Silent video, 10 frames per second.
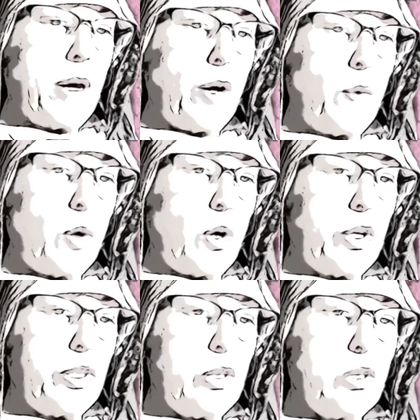power
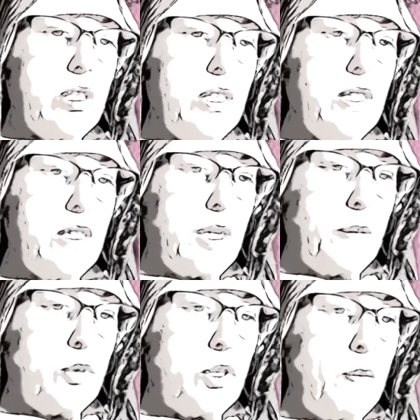on useless
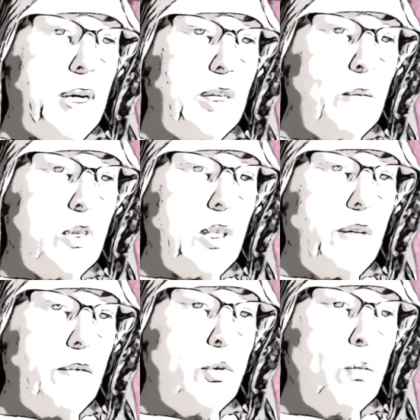attempts to make
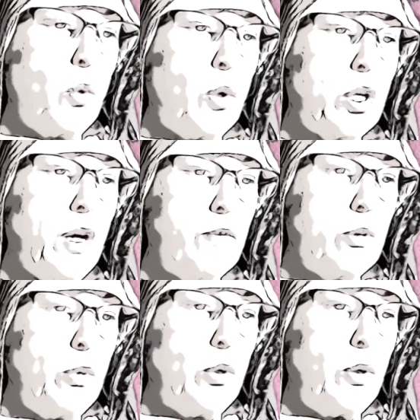themselves more
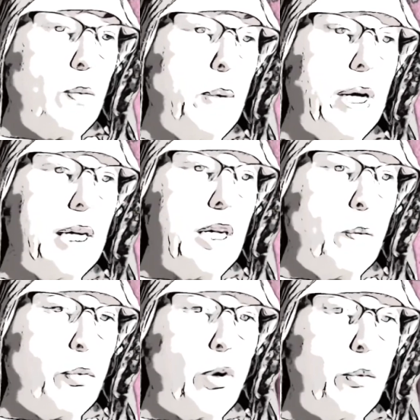comfortable by
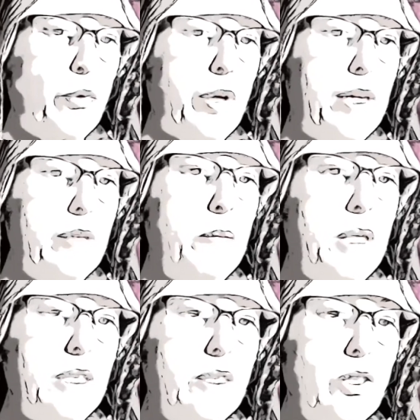inappropriate
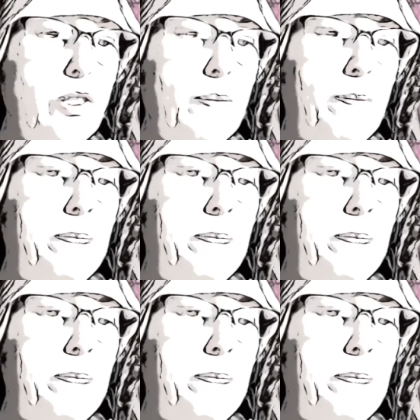means.